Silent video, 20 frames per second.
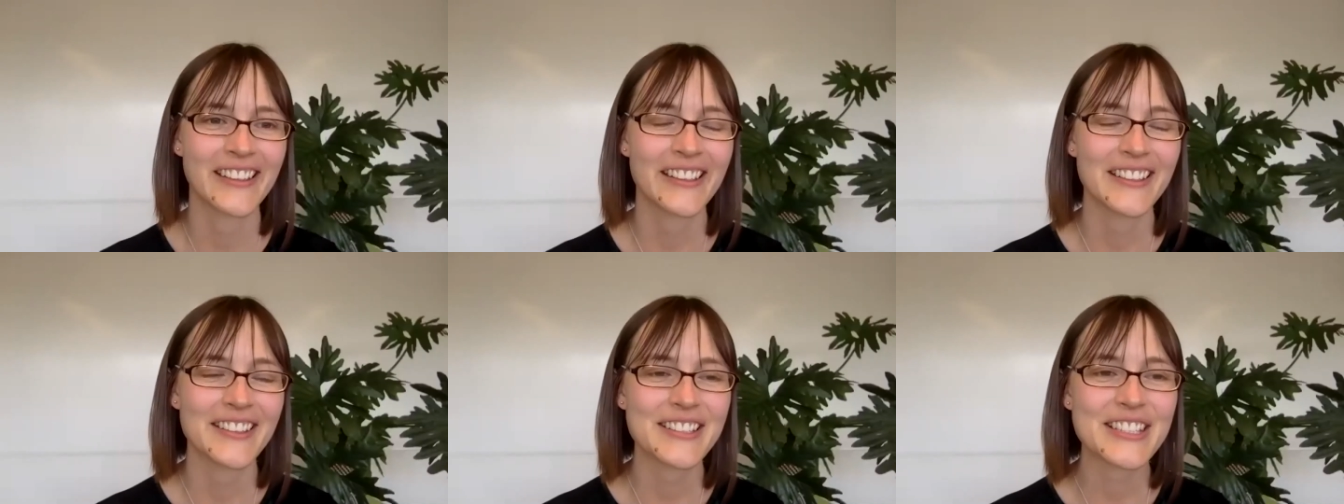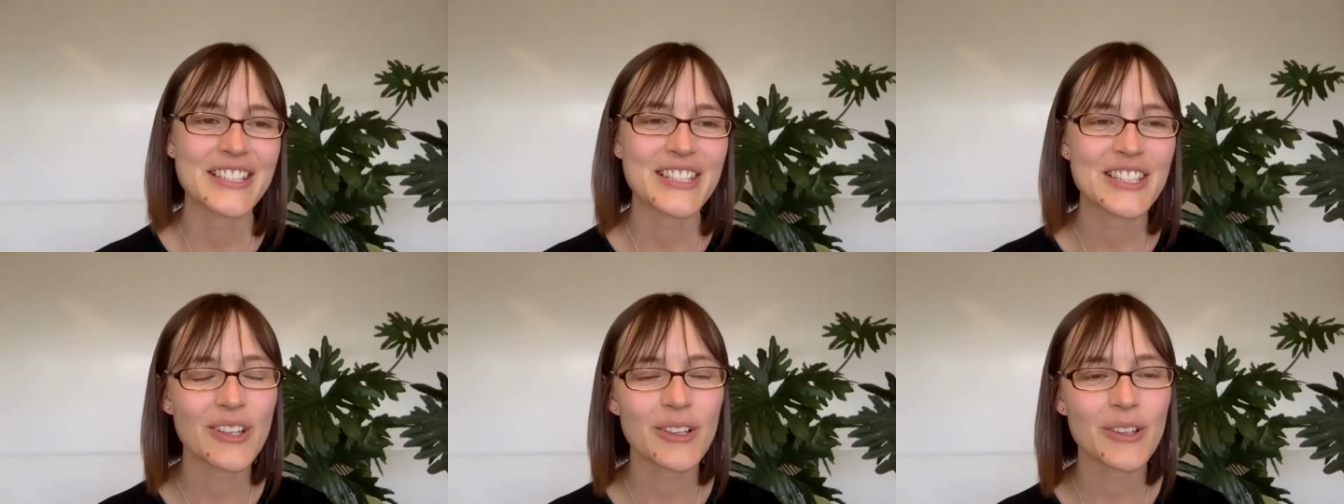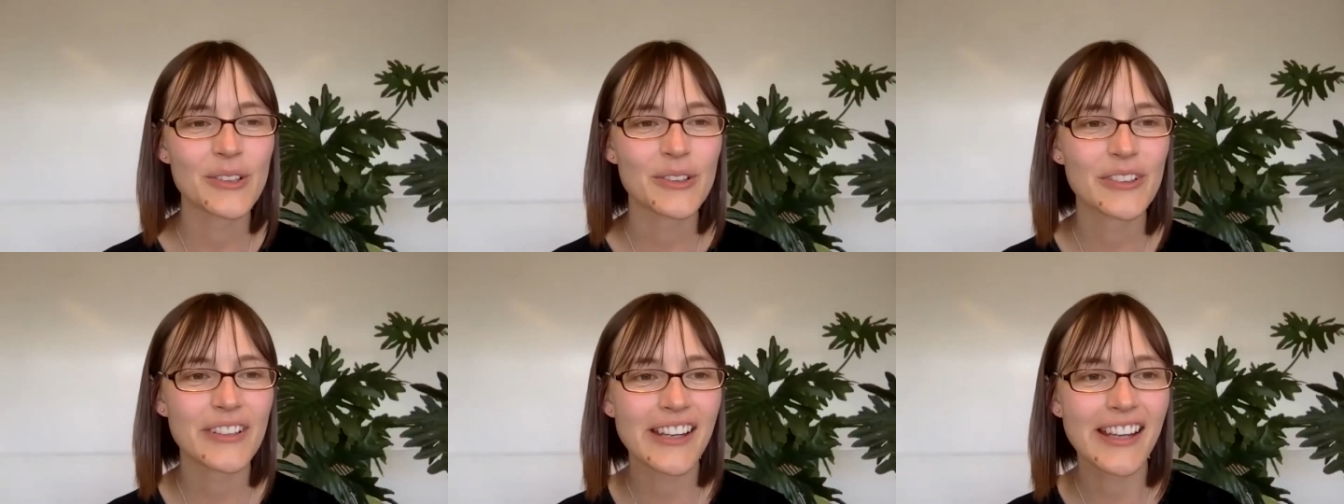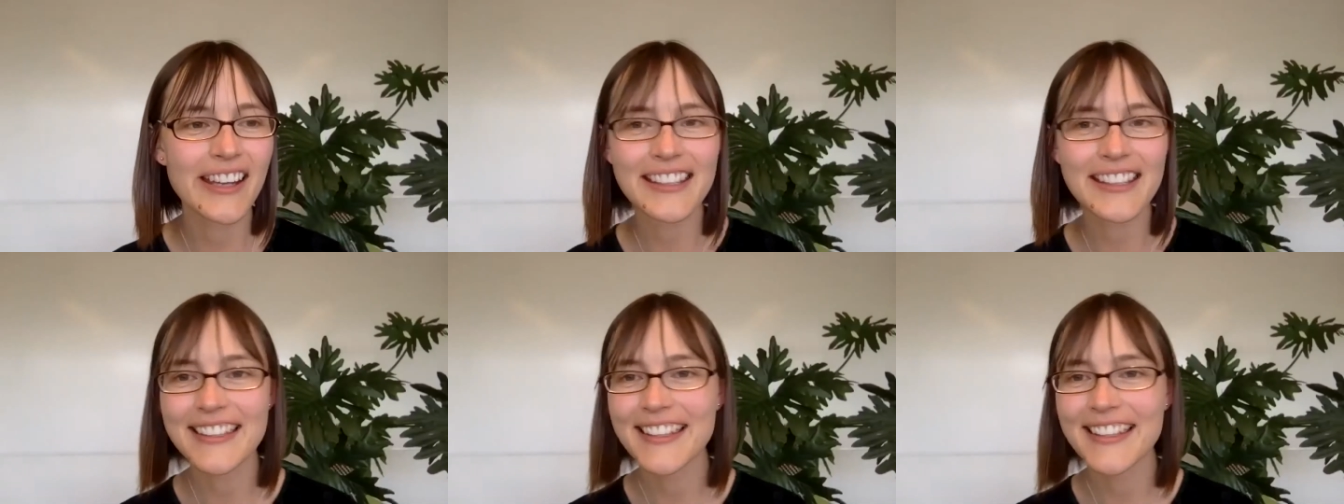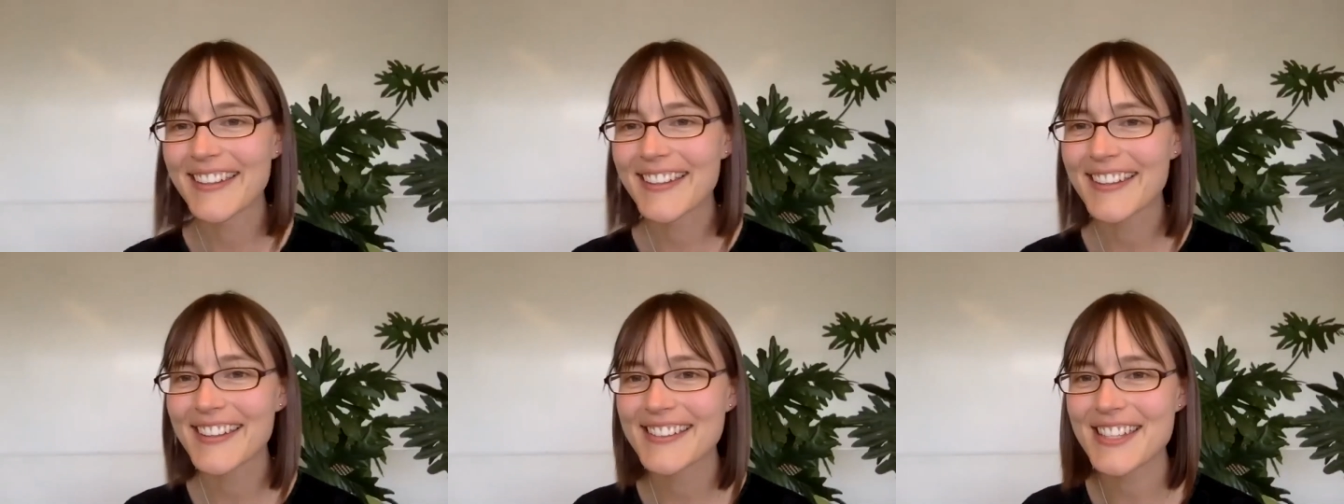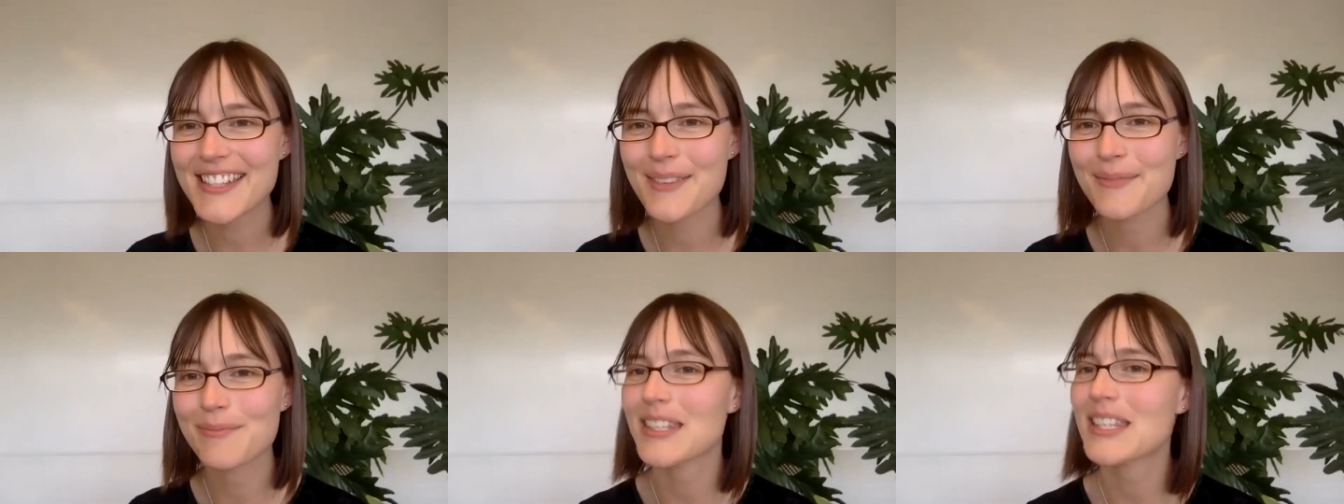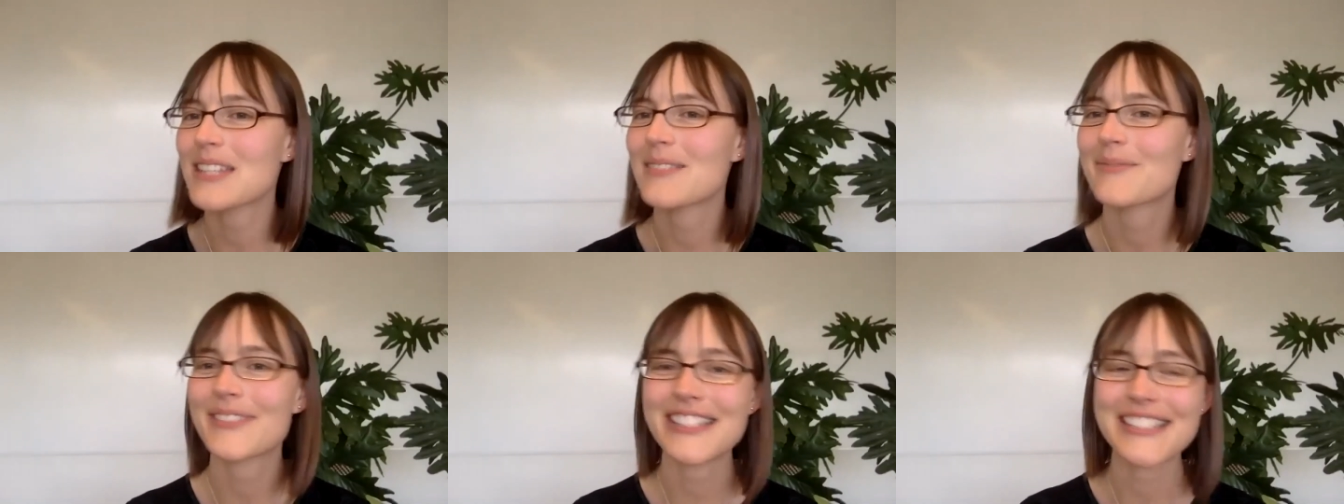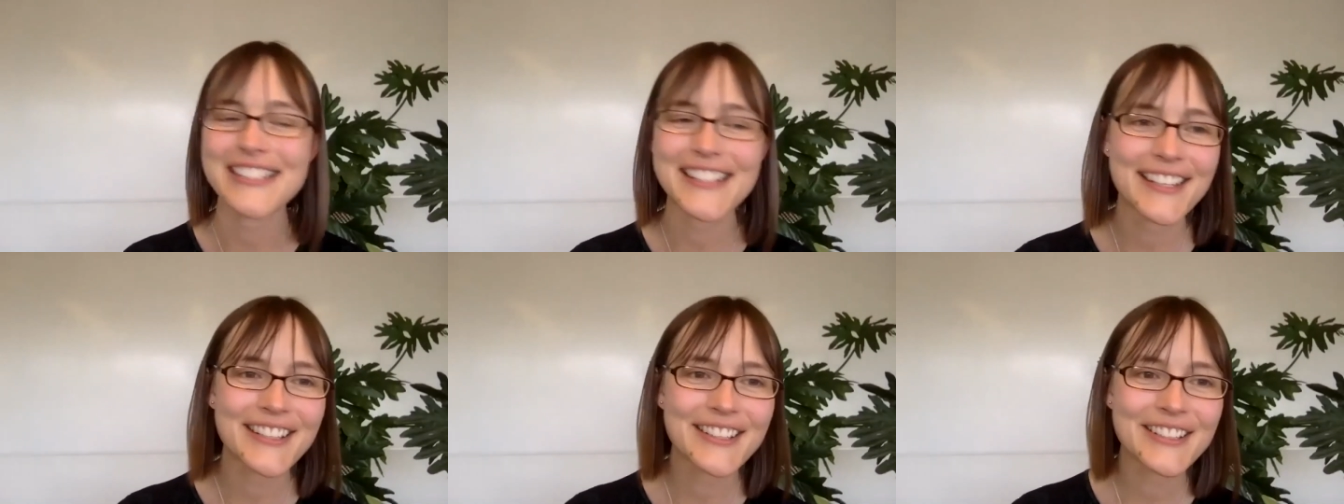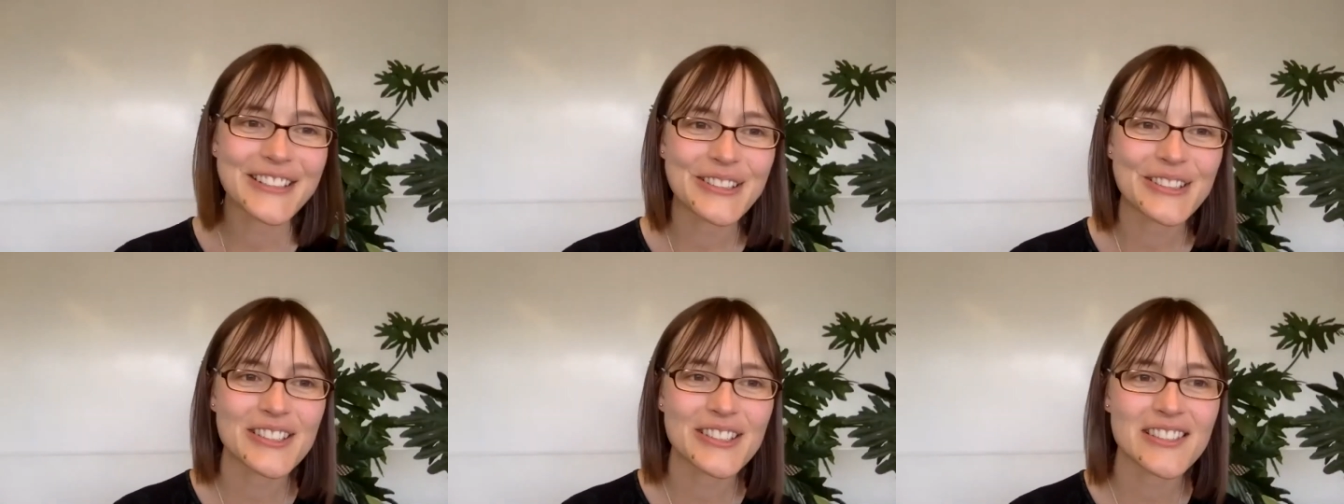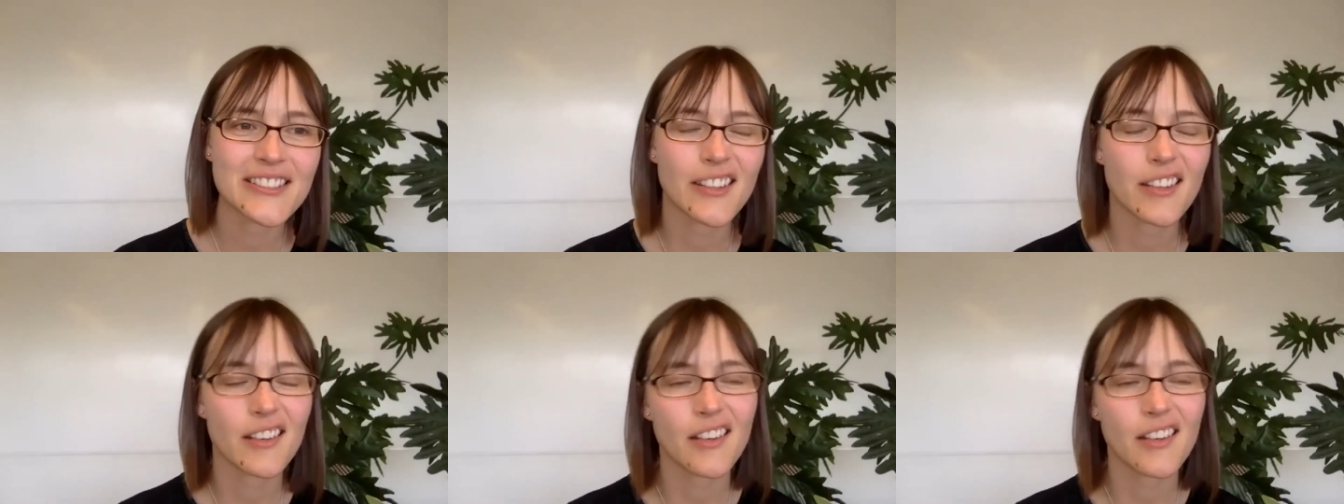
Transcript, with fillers: So, kind of getting into the meat and potatoes,